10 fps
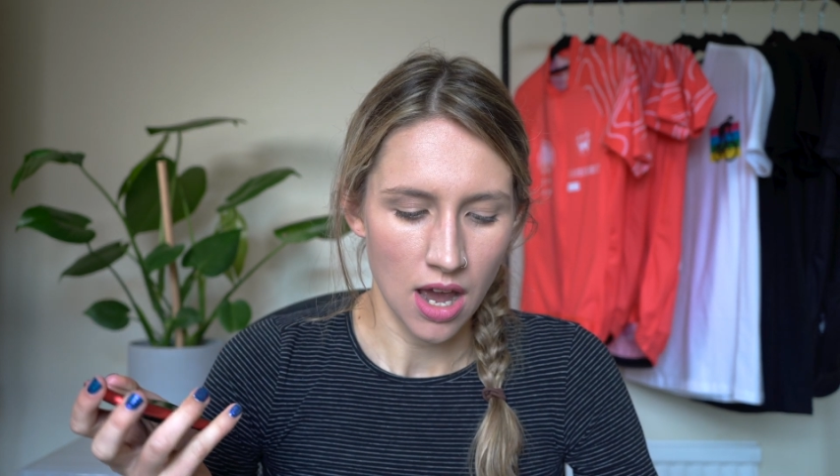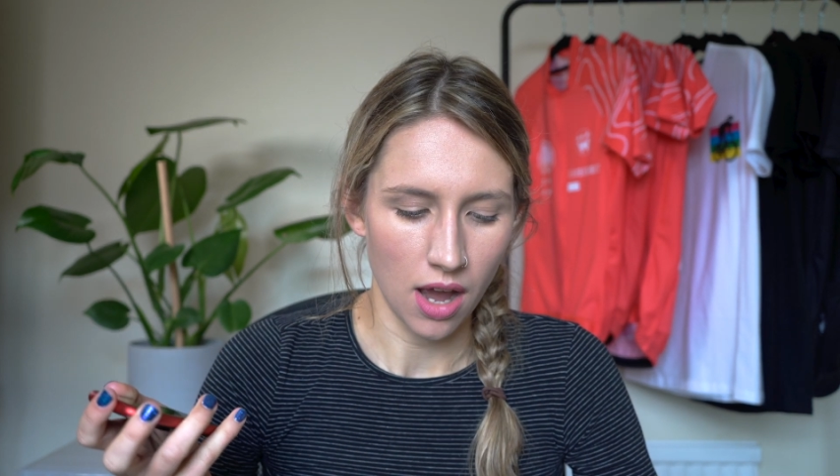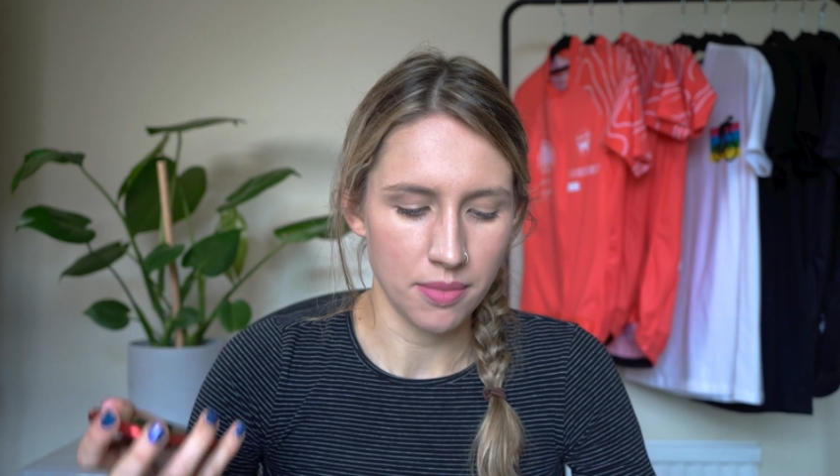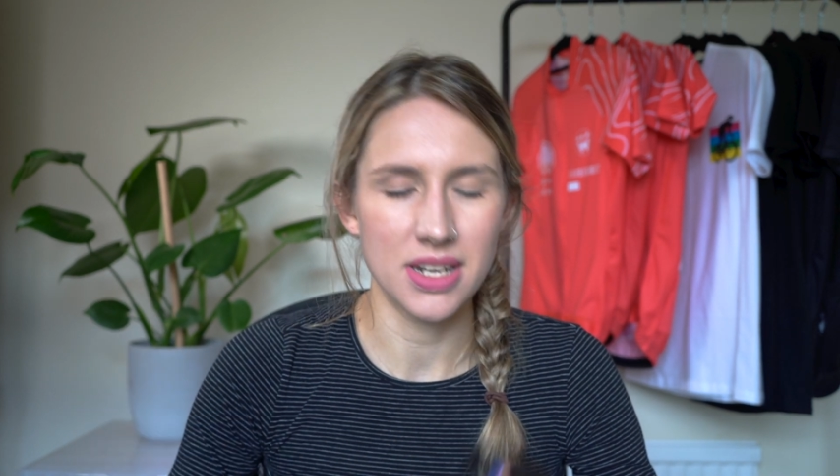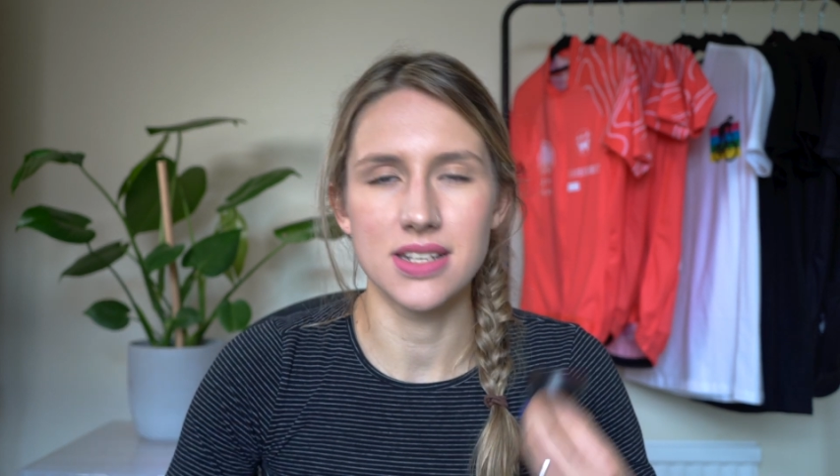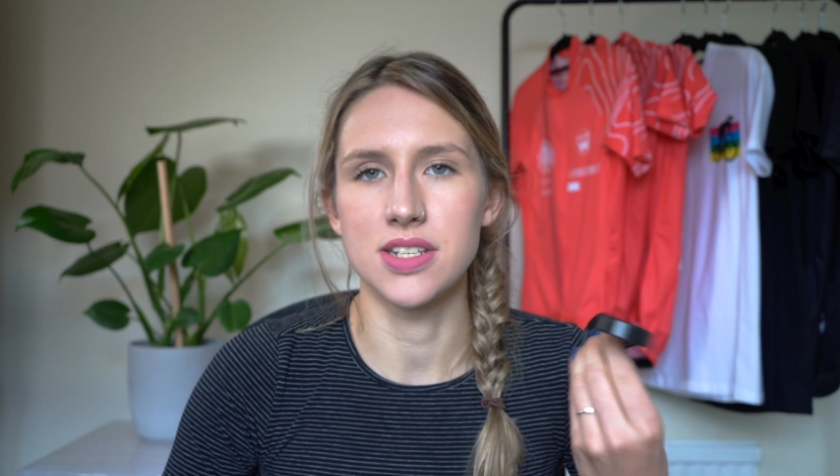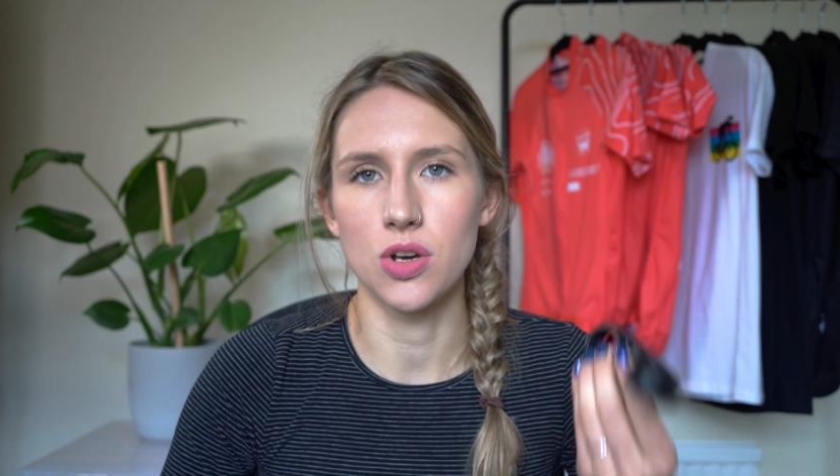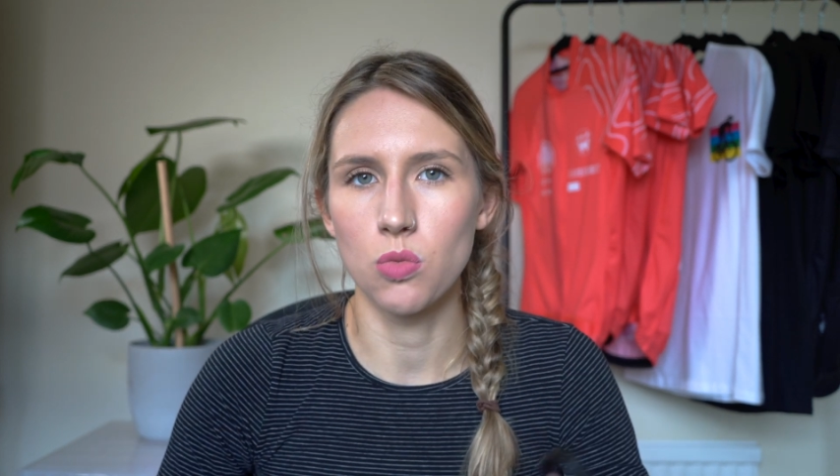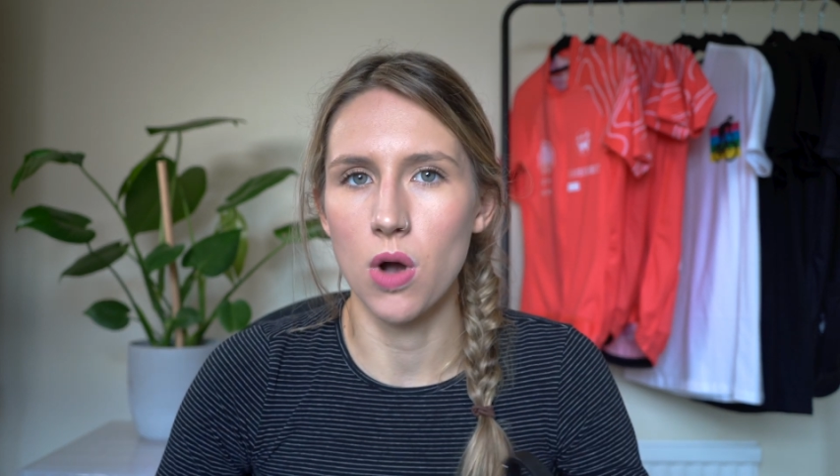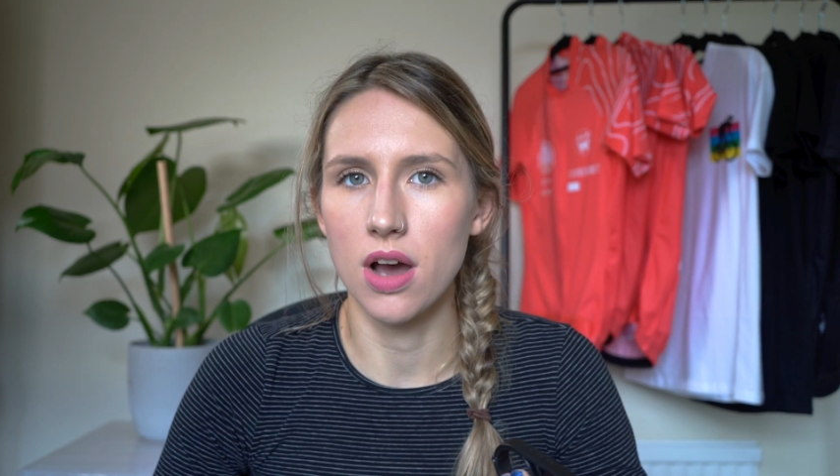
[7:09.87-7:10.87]
I mean, it
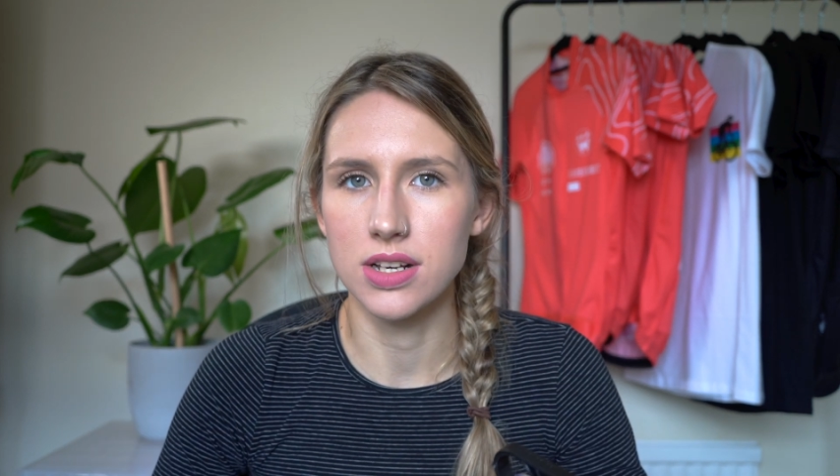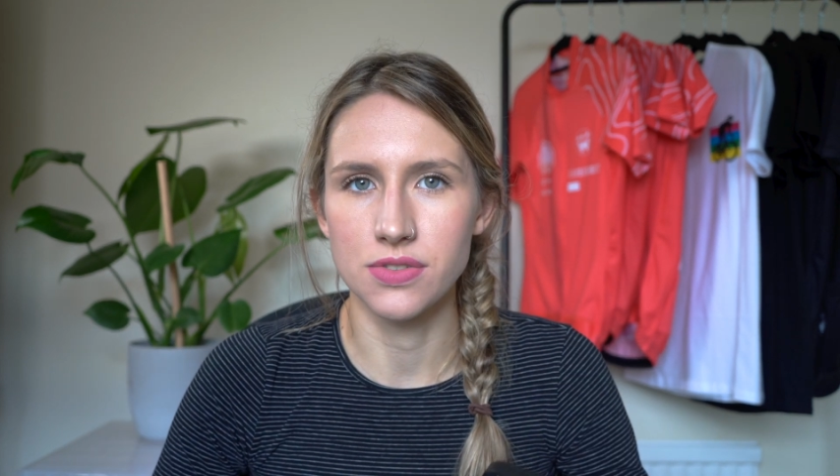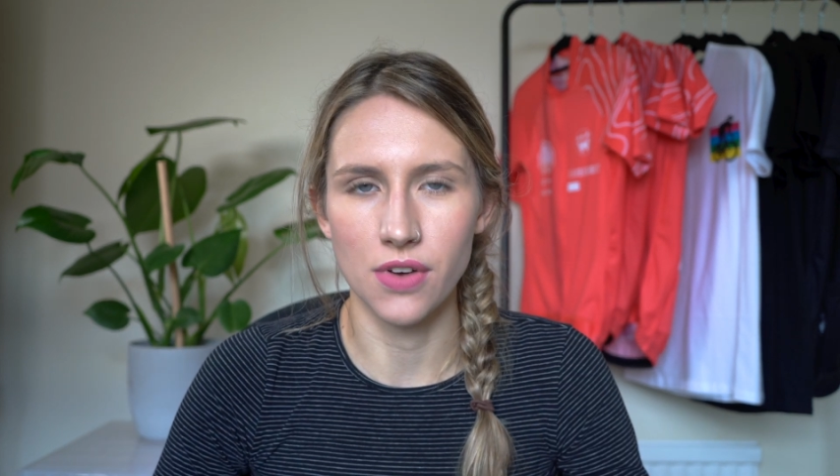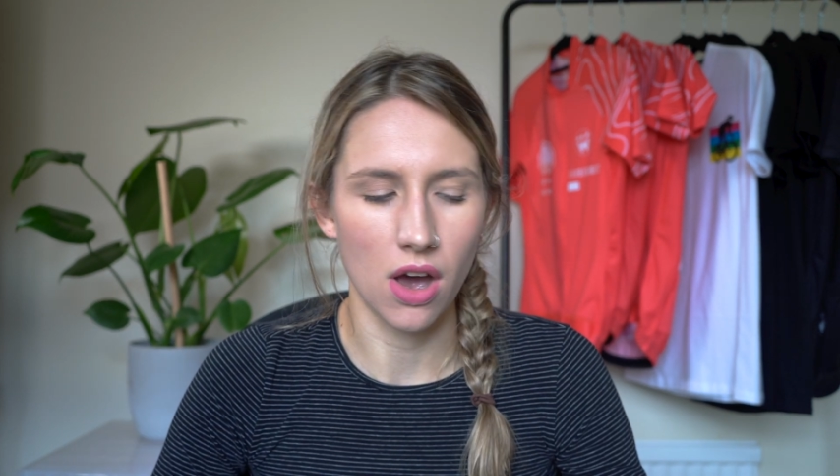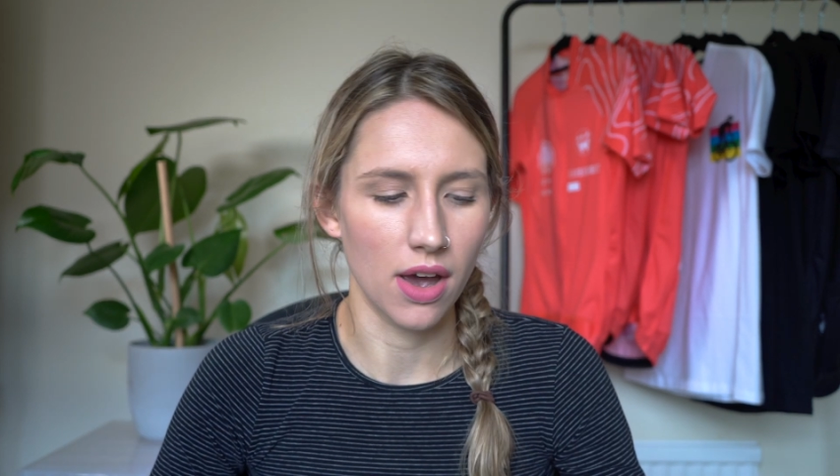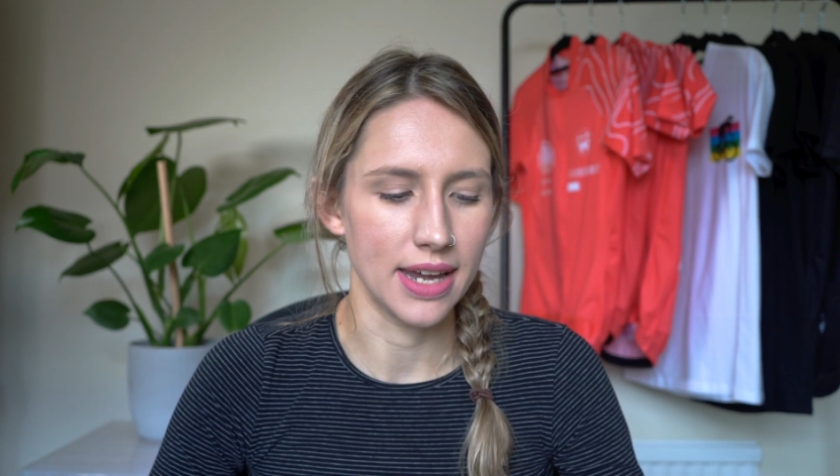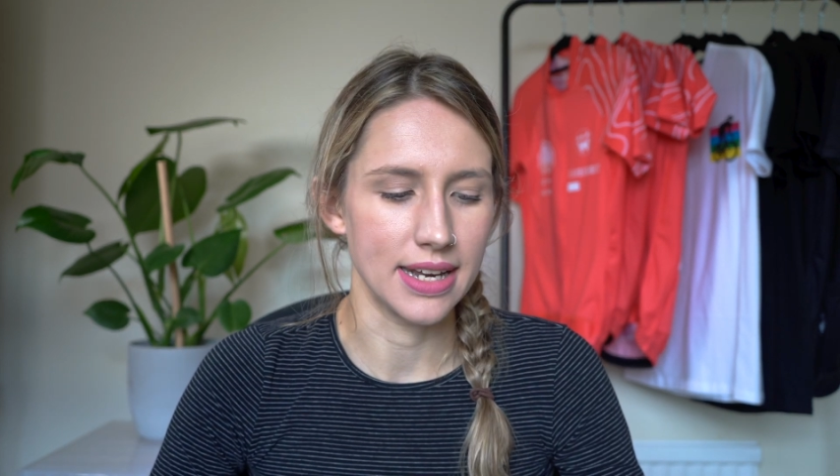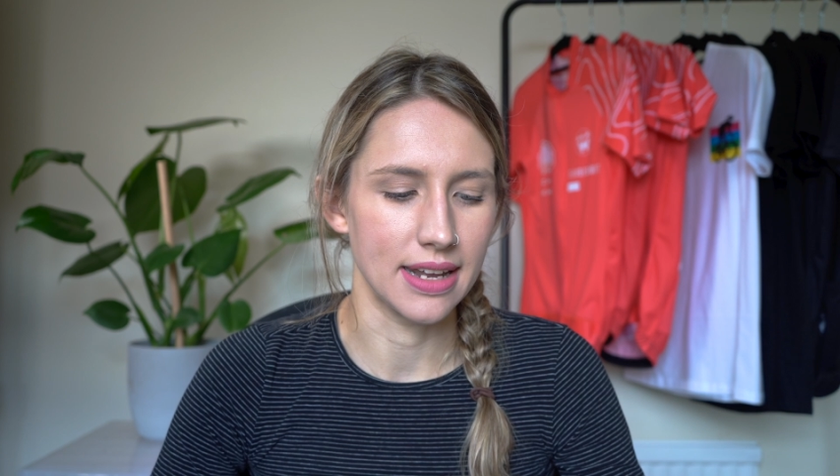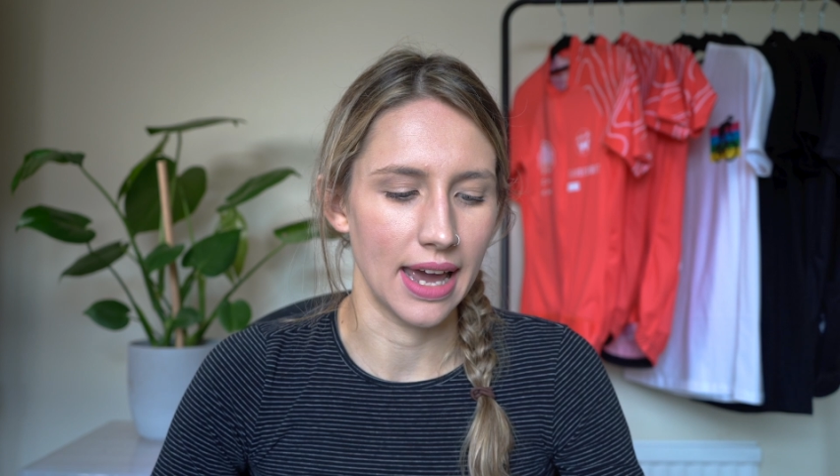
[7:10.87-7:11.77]
still works fine,